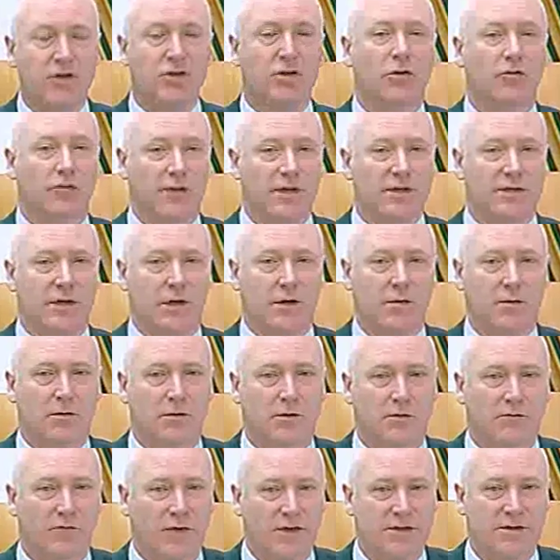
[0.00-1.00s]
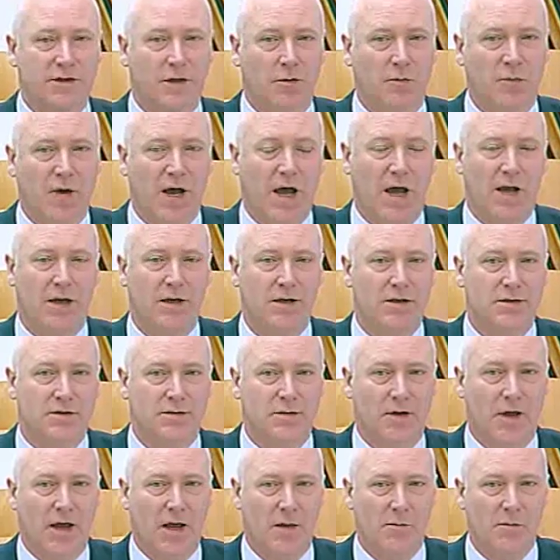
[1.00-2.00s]
original reasoning
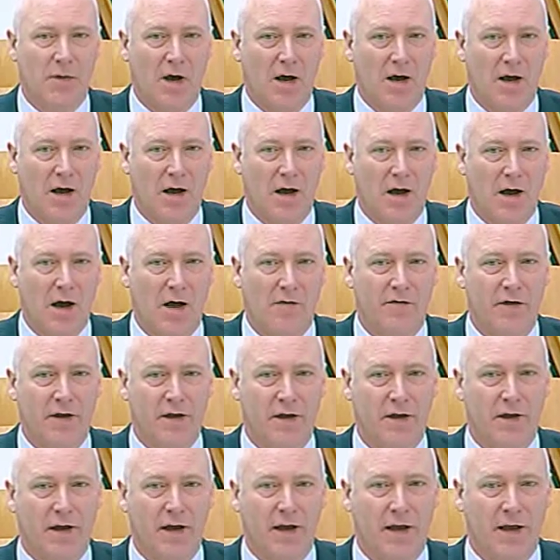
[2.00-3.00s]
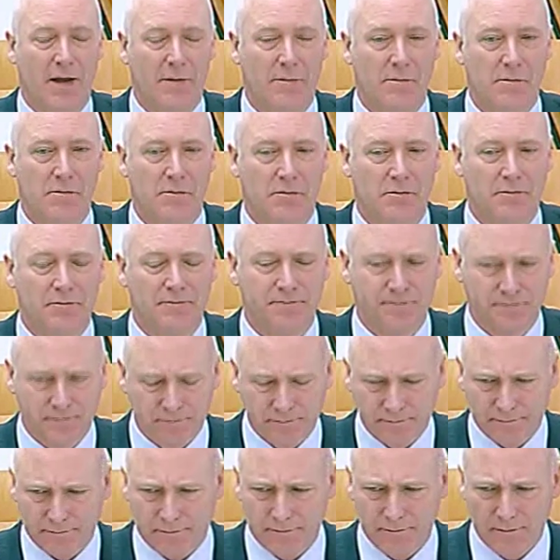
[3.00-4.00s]
behind having an
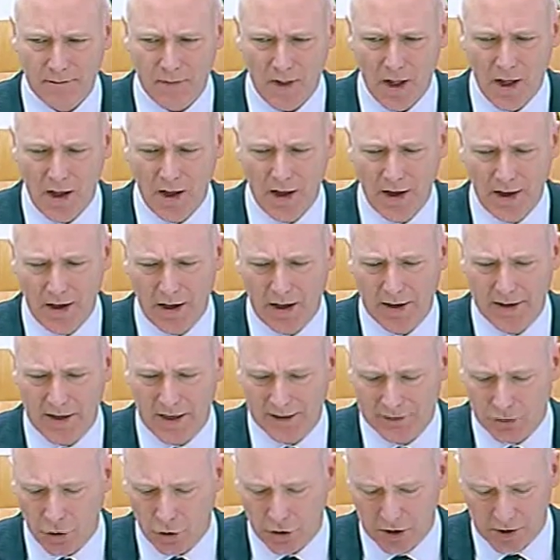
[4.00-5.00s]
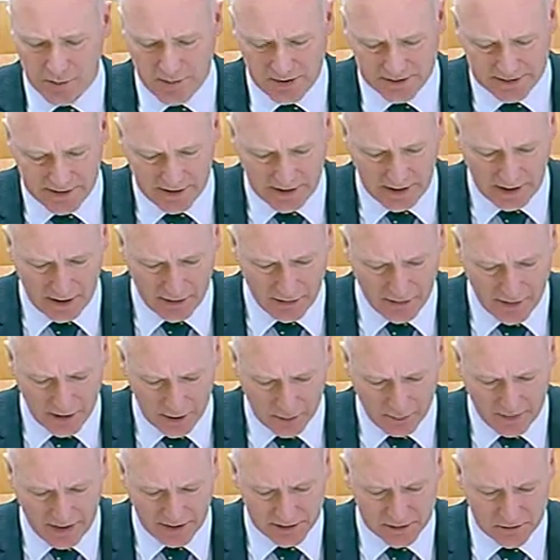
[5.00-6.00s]
ad hoc committee, I
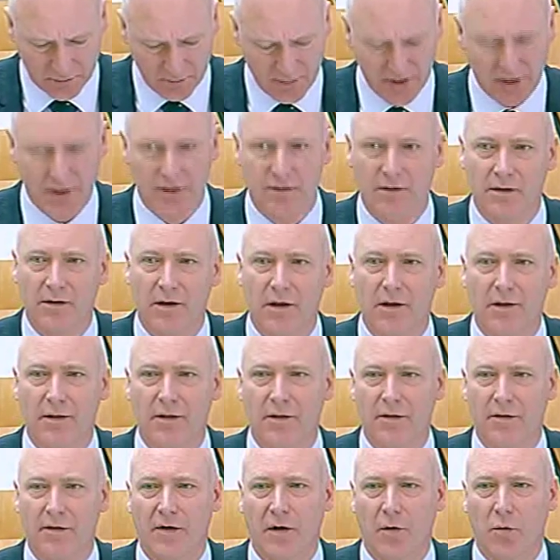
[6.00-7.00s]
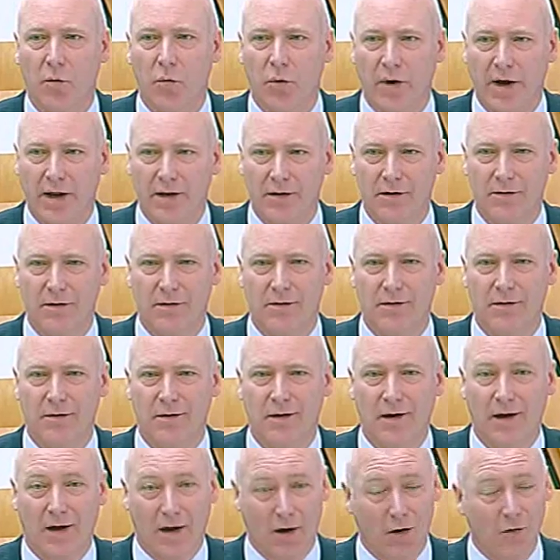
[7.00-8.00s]
think, might have been that when,
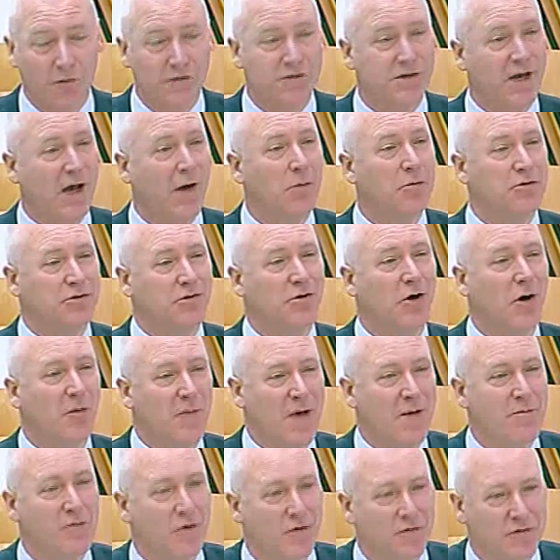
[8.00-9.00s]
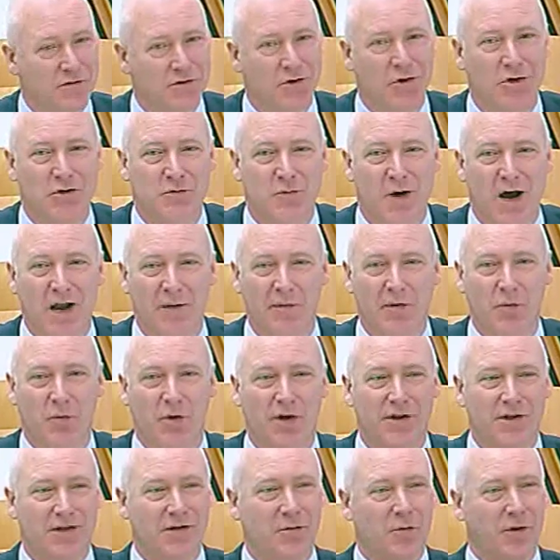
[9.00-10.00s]
obviously I was not a member of the Scottish
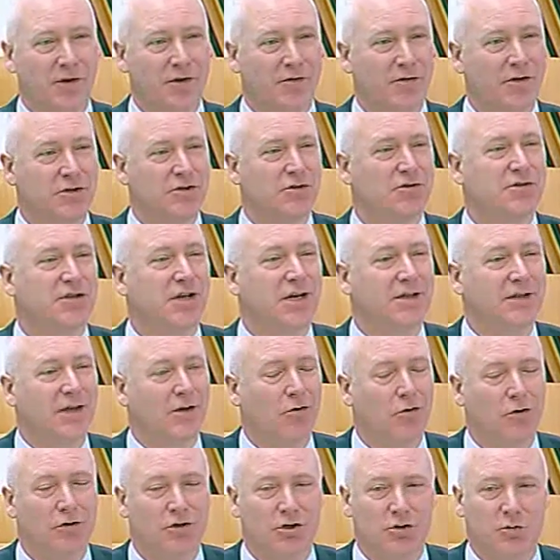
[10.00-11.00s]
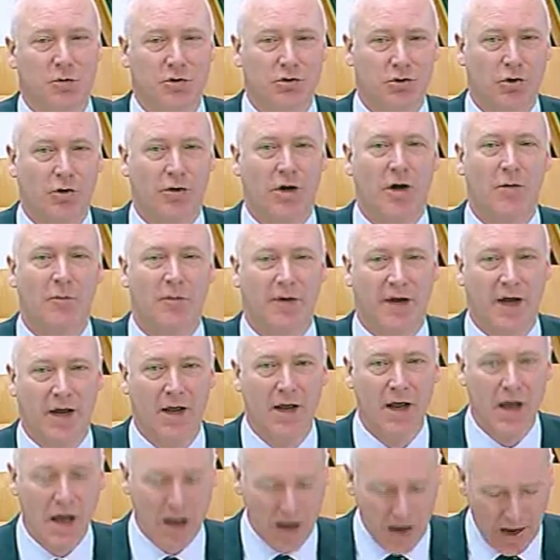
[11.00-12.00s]
Parliament when the original standing orders were drawn up,
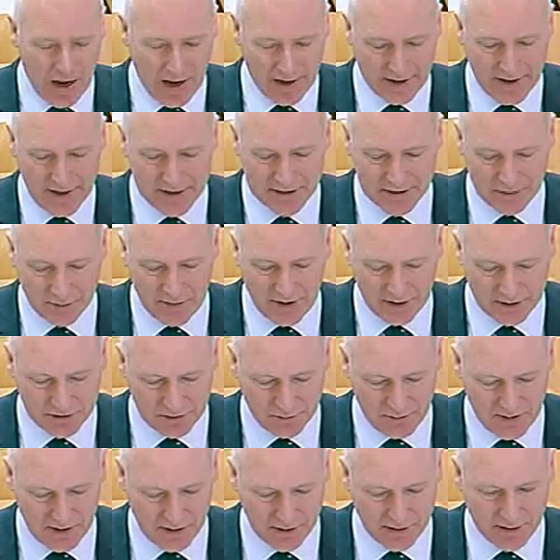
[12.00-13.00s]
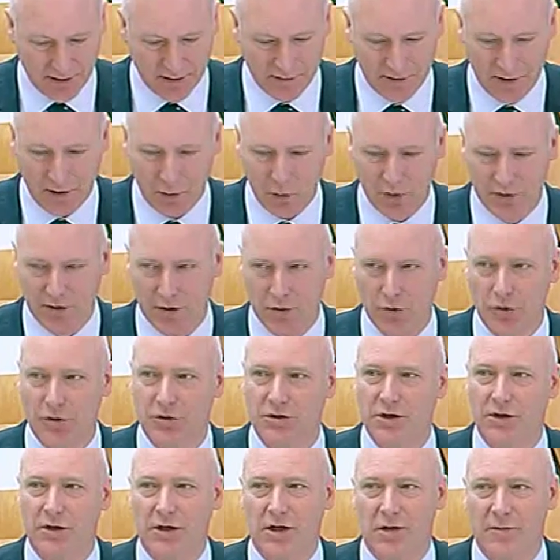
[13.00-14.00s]
but I guess it might have been that when they
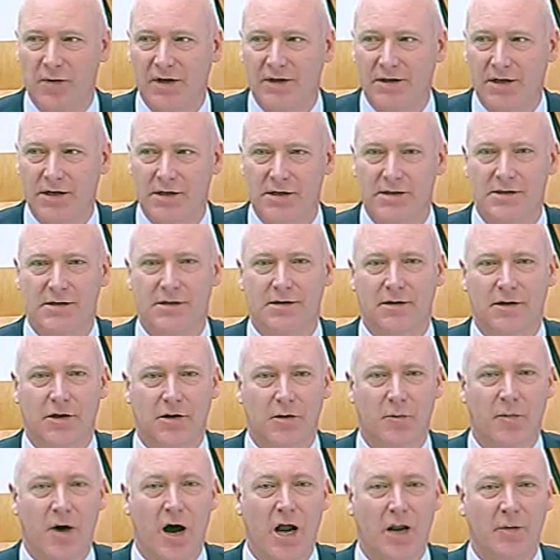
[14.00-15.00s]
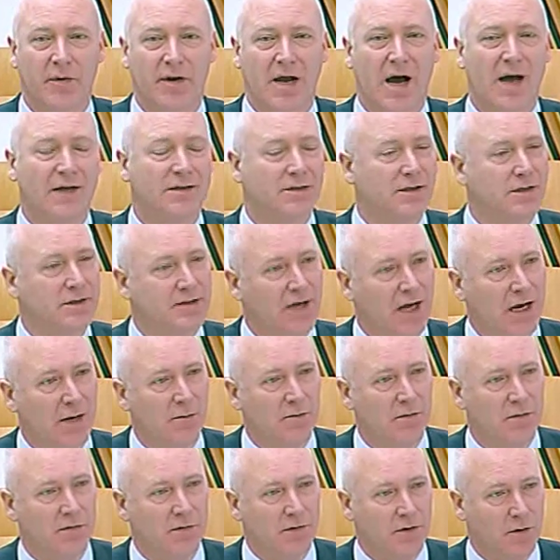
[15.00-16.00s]
looked at the committees that the Parliament had at the
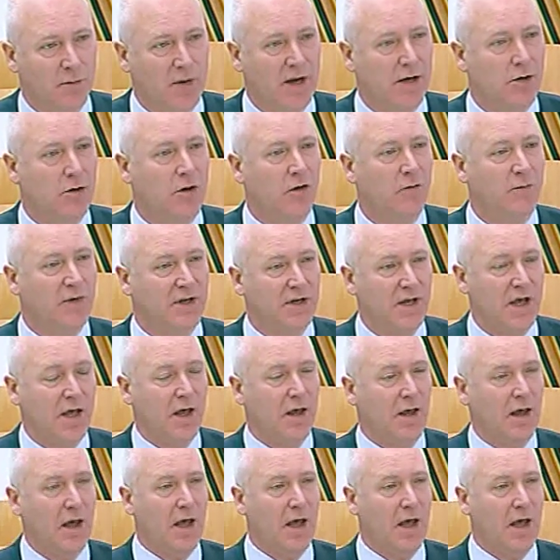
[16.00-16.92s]
time, there might not have been